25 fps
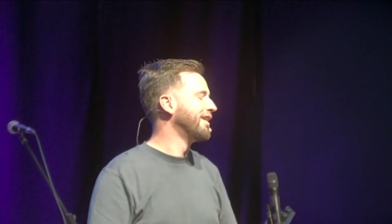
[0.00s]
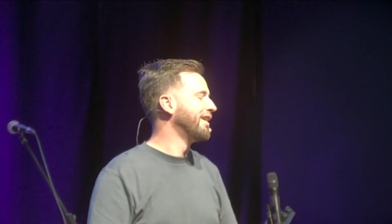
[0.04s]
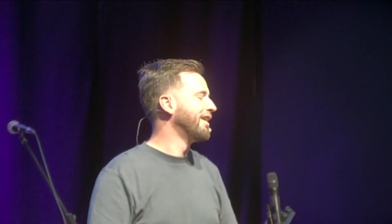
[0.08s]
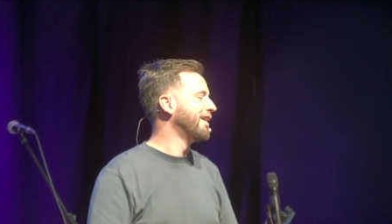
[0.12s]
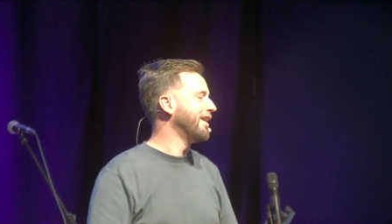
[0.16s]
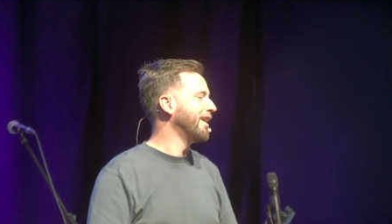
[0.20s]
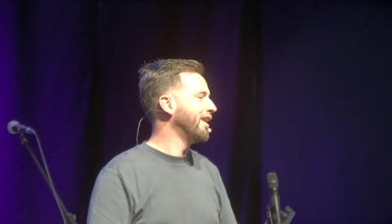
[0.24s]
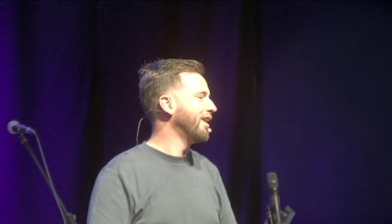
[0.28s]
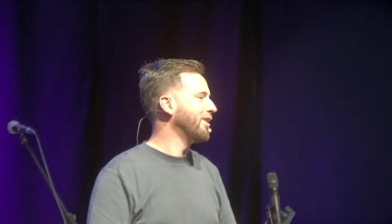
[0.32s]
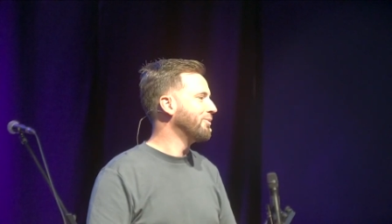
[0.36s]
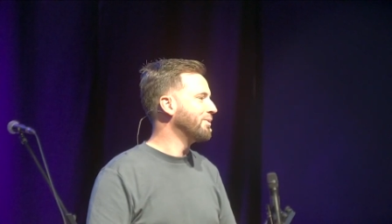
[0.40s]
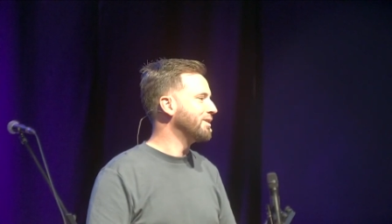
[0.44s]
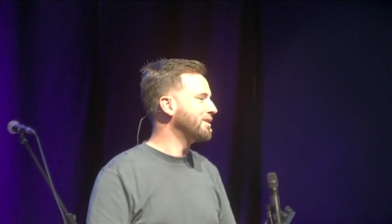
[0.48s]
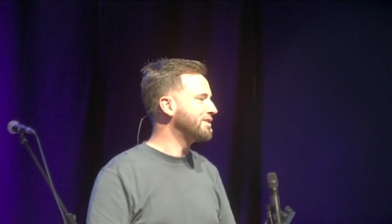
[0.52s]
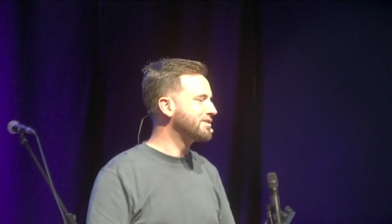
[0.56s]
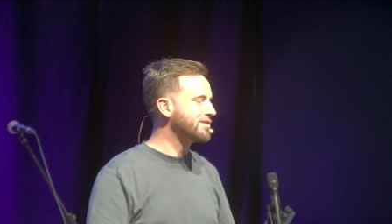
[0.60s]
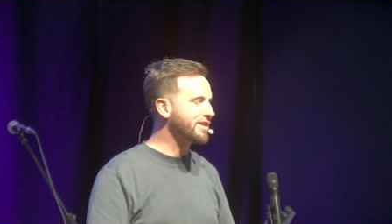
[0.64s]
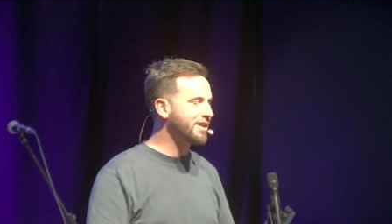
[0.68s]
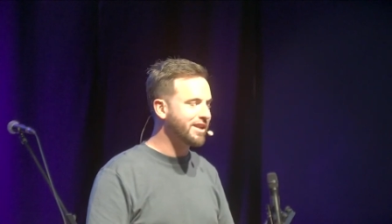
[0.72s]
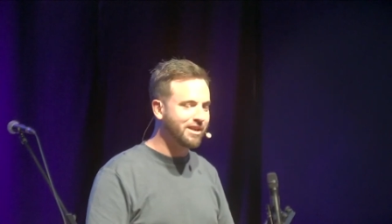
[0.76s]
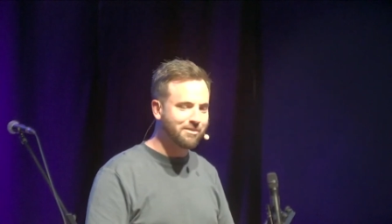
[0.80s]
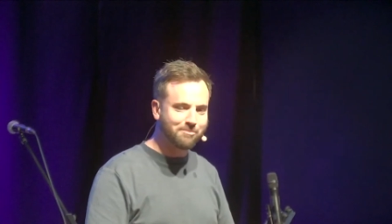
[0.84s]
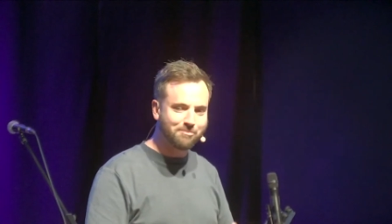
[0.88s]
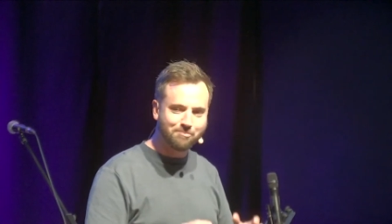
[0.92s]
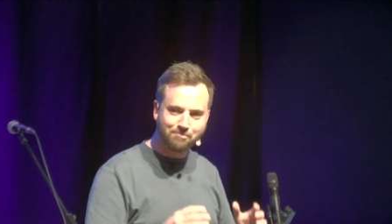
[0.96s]
Uh, we're
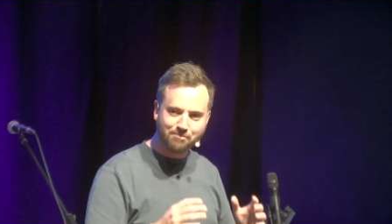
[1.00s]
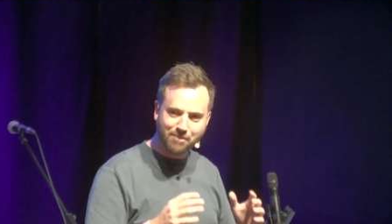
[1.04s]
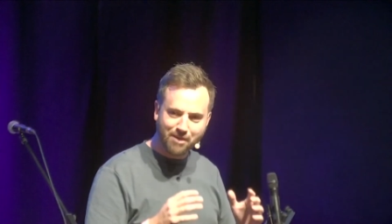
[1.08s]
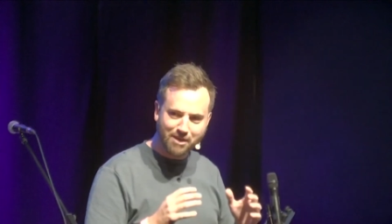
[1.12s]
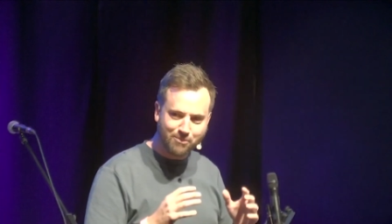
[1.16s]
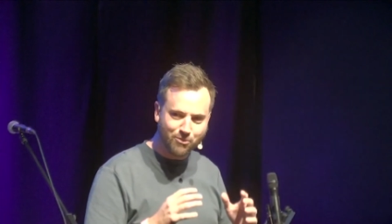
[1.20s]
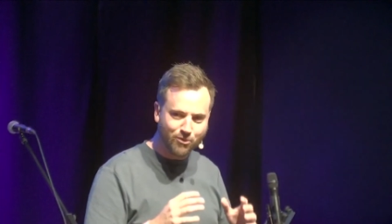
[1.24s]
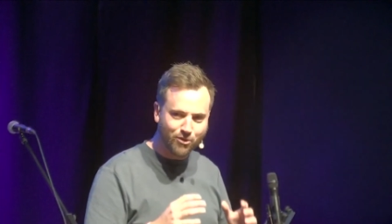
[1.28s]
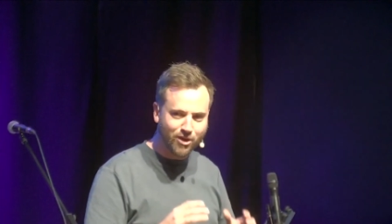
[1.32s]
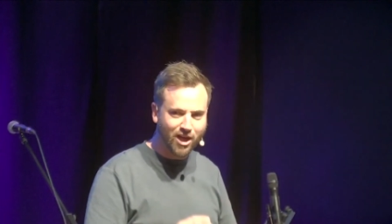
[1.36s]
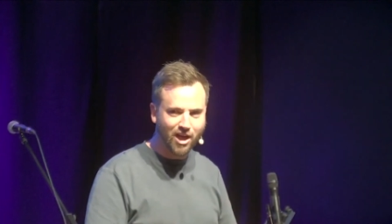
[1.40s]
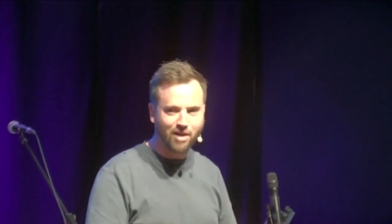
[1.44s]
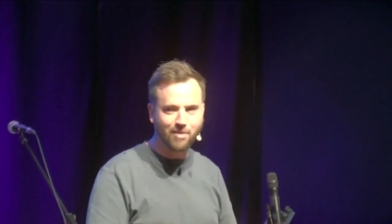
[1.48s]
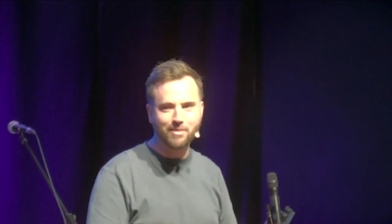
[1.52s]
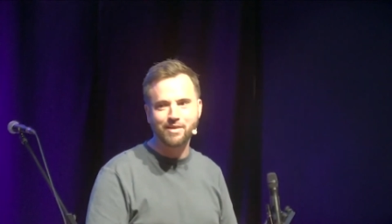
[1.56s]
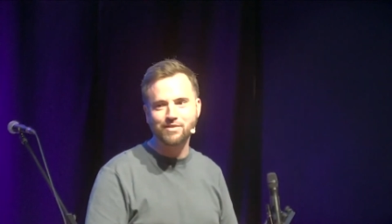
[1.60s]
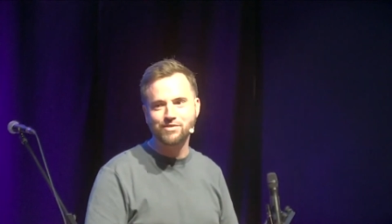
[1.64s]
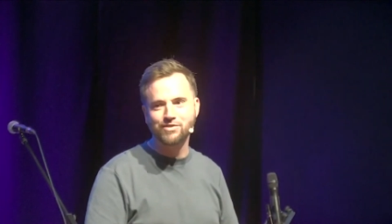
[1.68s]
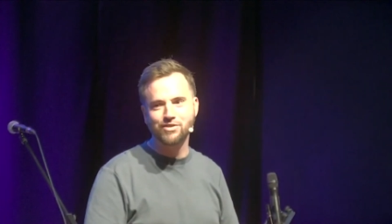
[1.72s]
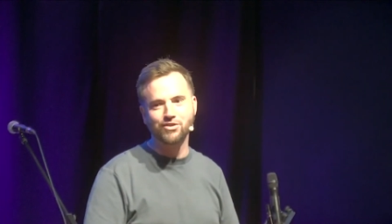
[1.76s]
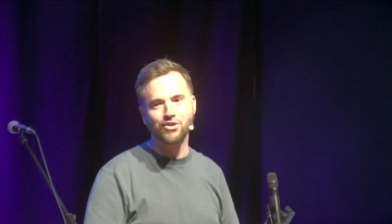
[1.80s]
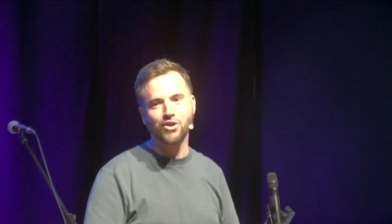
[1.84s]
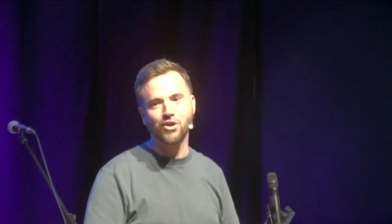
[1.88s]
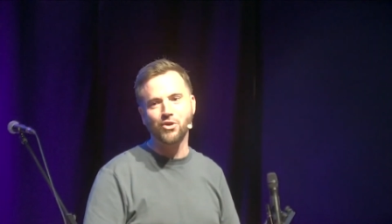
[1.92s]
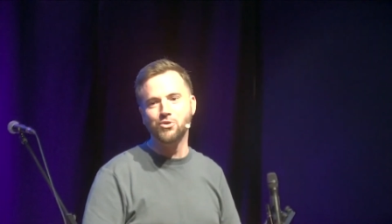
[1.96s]
seeing people coming
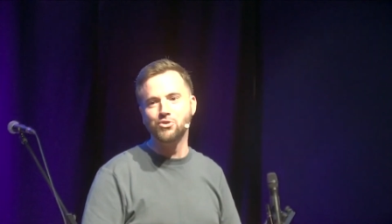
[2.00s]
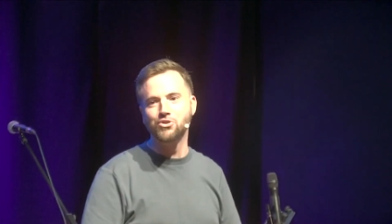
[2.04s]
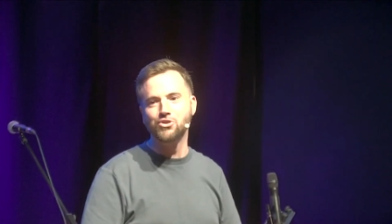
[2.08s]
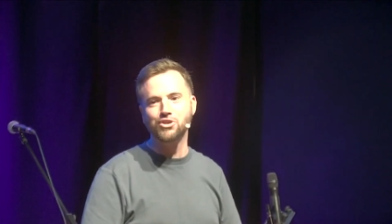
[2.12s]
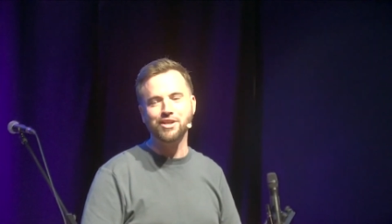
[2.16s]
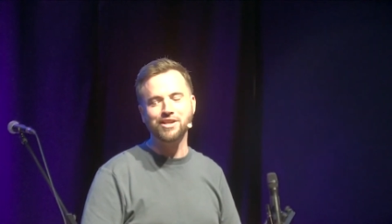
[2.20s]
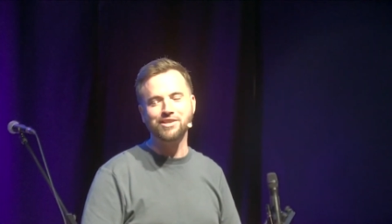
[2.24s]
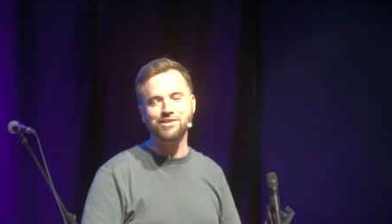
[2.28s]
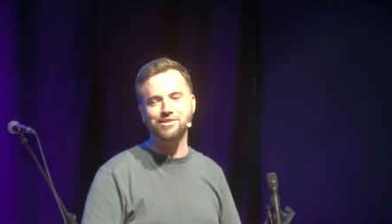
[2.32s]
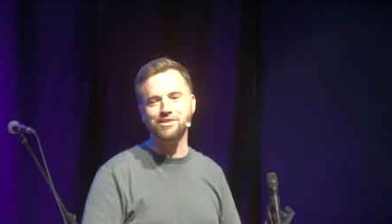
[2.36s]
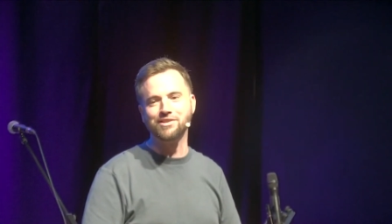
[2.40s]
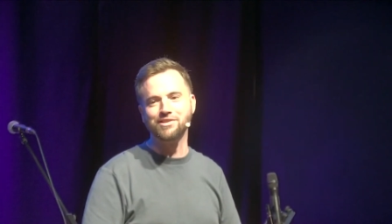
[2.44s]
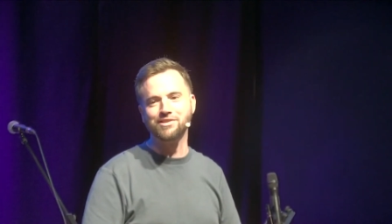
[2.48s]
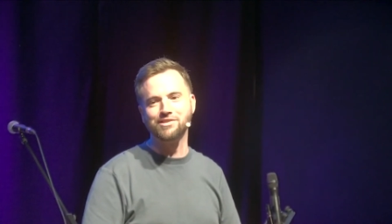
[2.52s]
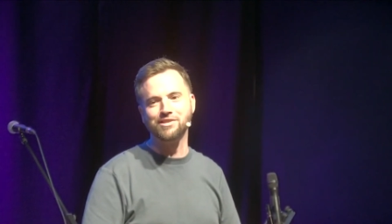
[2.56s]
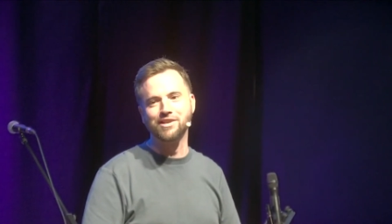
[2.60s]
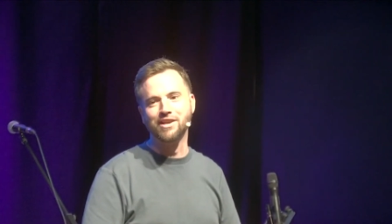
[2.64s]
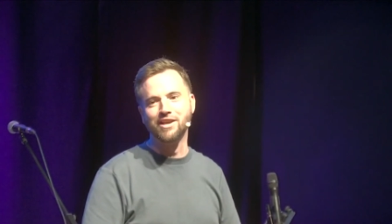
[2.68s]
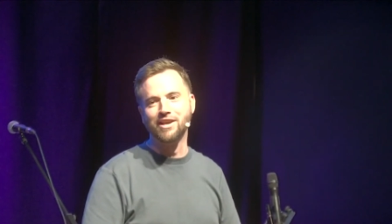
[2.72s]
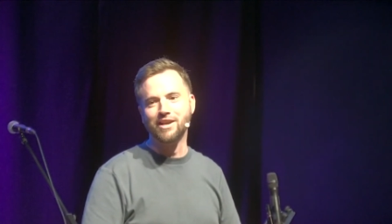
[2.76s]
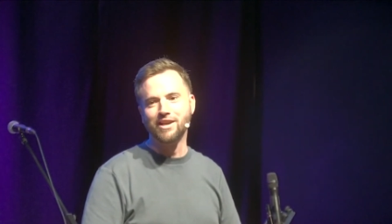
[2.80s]
to know Jesus